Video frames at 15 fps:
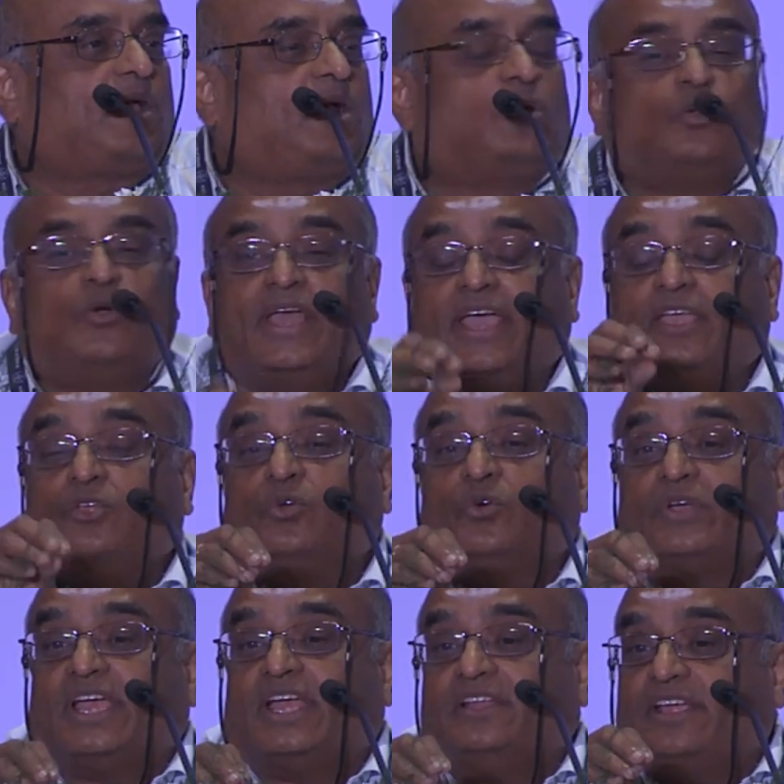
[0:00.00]
Today,
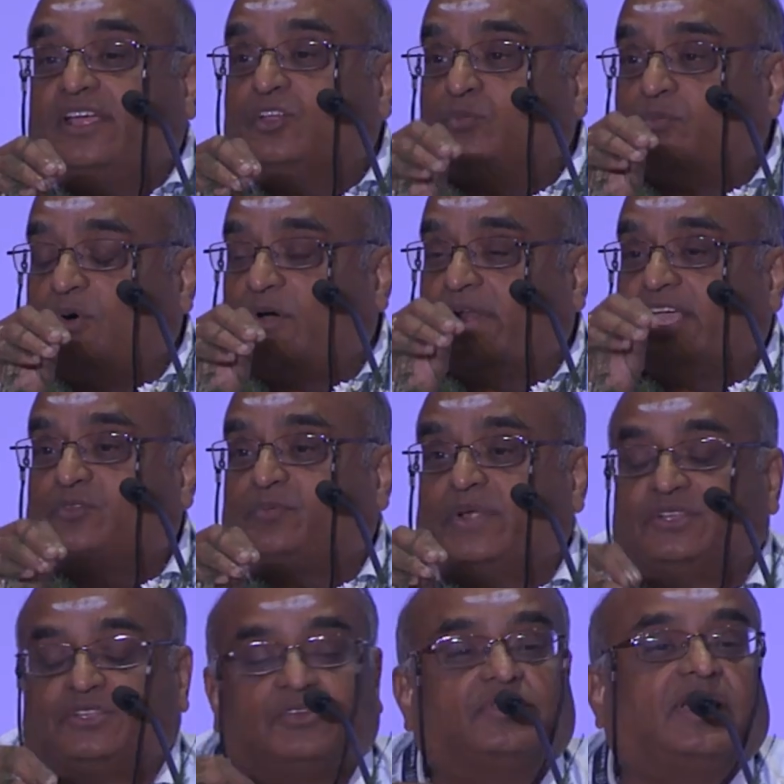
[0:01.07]
UKG is more
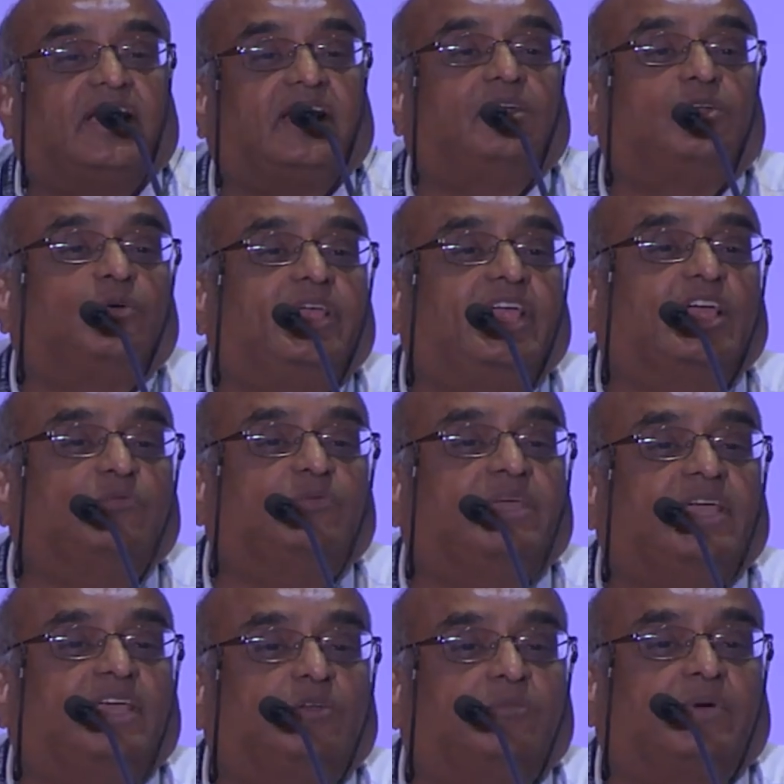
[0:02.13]
expensive than doing
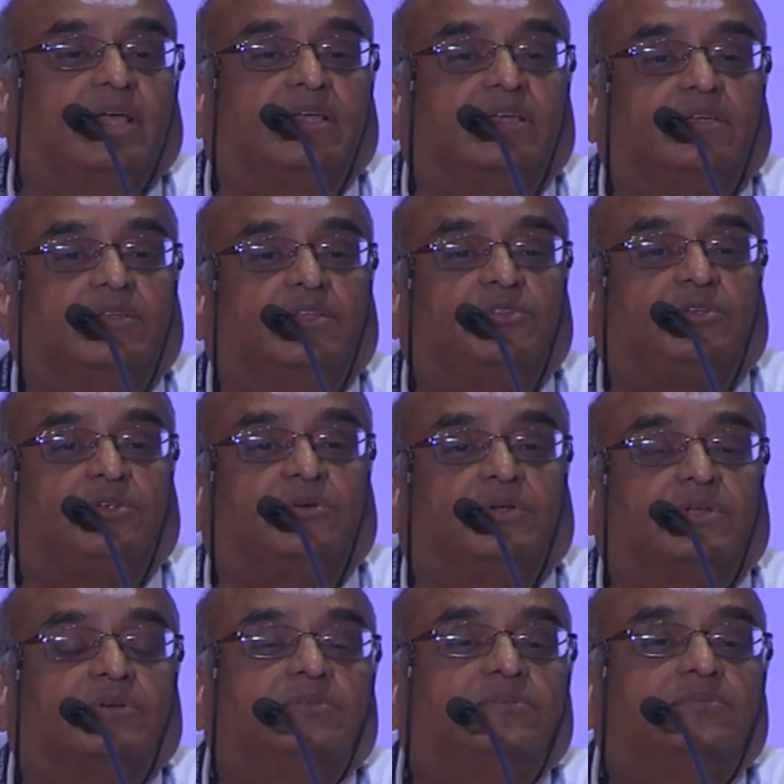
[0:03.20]
MBA in my institute.
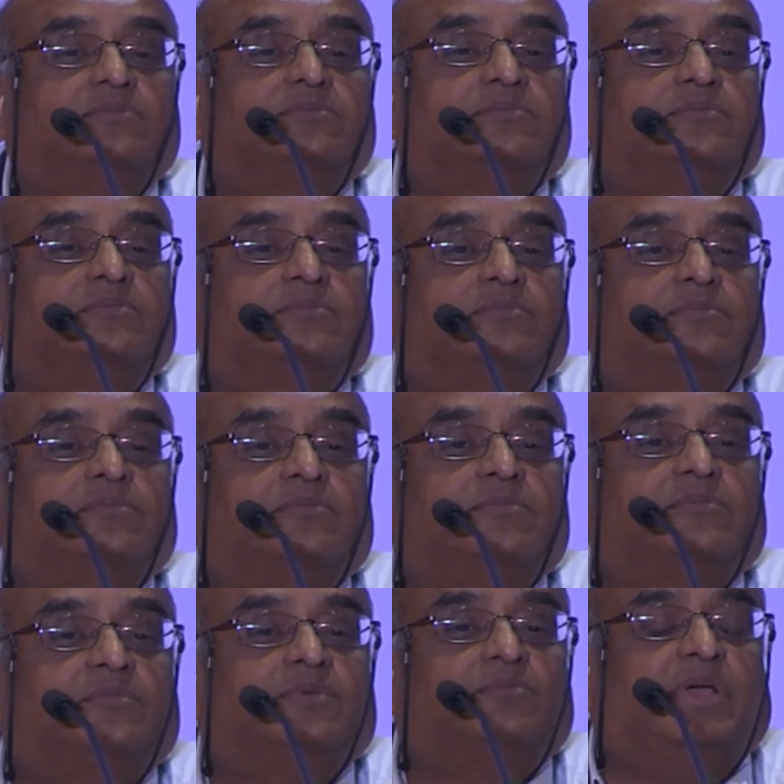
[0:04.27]

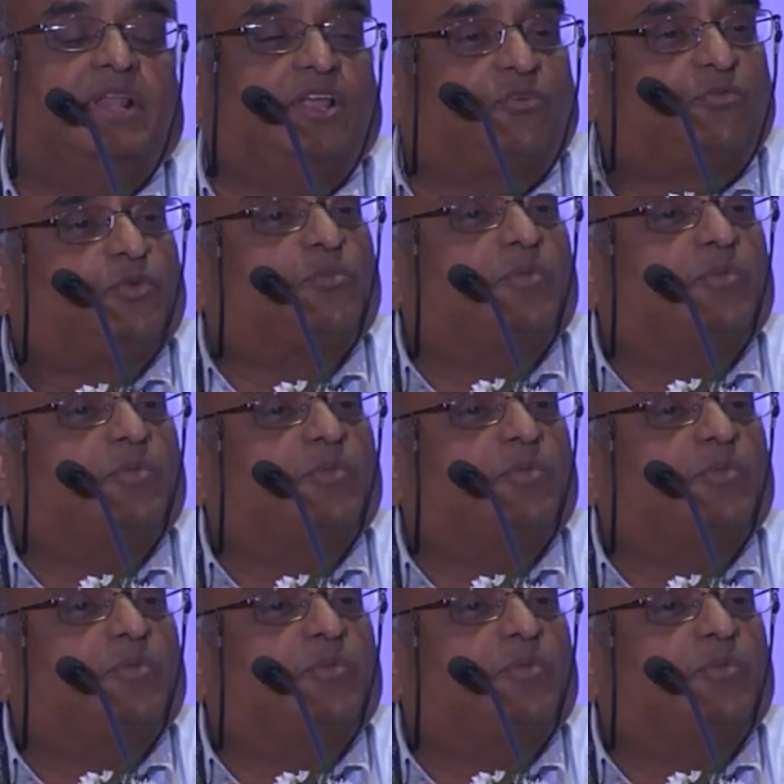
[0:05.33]
Many of you